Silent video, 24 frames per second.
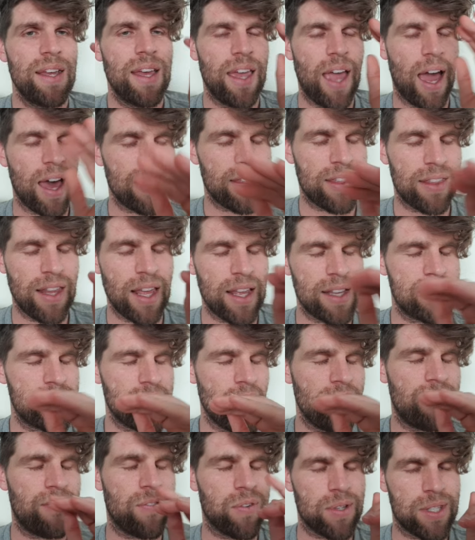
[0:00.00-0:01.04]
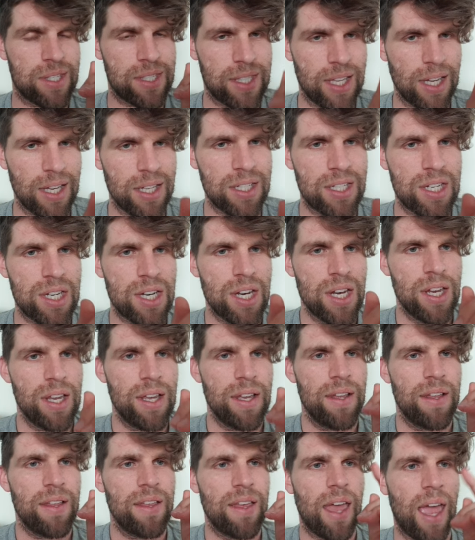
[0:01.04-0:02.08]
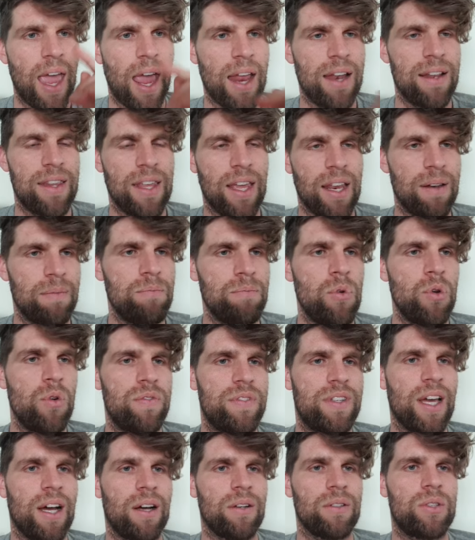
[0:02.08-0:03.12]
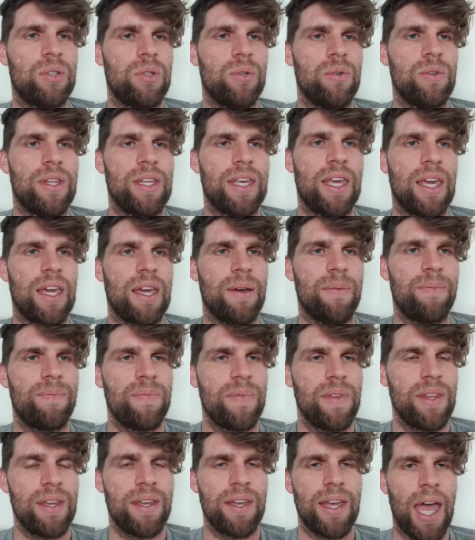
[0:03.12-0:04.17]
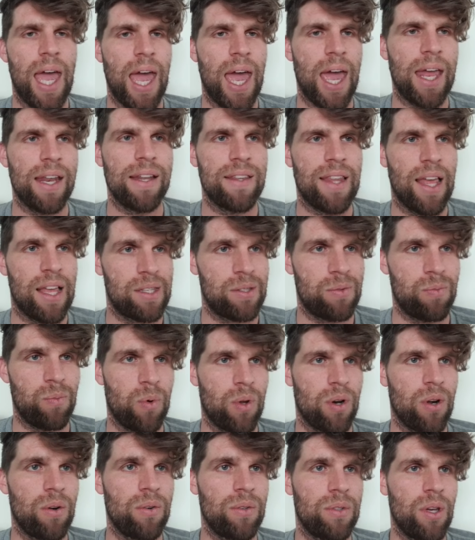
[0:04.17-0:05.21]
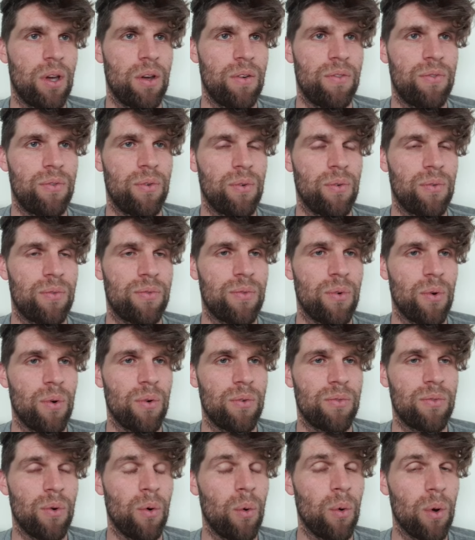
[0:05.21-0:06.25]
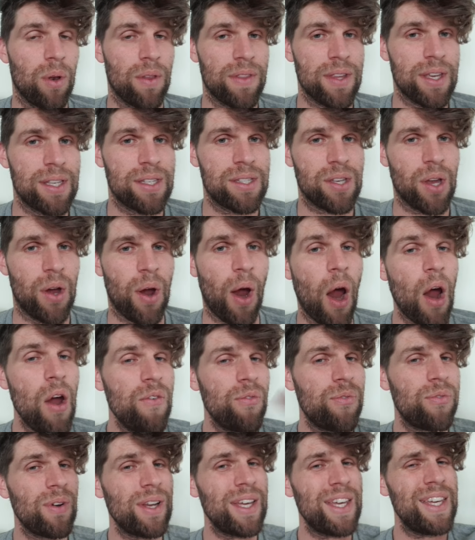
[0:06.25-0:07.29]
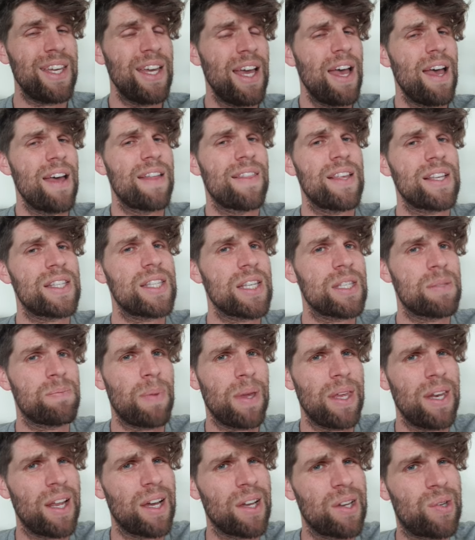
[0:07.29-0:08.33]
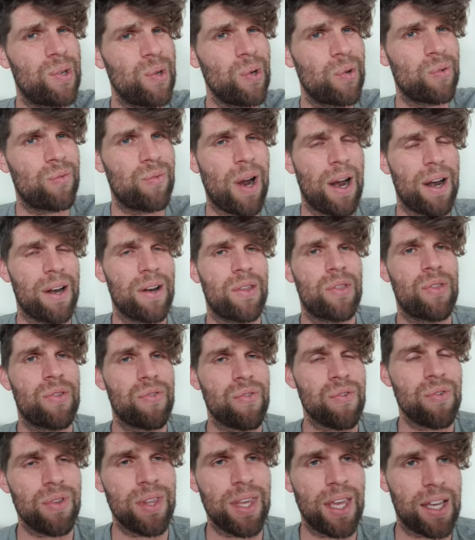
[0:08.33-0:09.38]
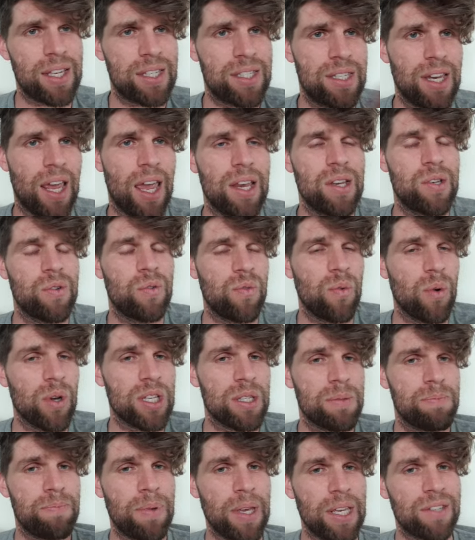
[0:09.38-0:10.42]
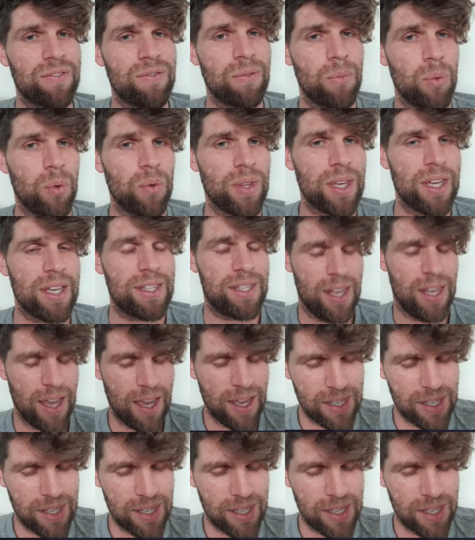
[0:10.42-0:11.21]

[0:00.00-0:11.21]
Other than that, save for Stitch and then move down to the gear. And that's what I would go for all of these. So hopefully this has been a good run through the exchange of what is best from all these.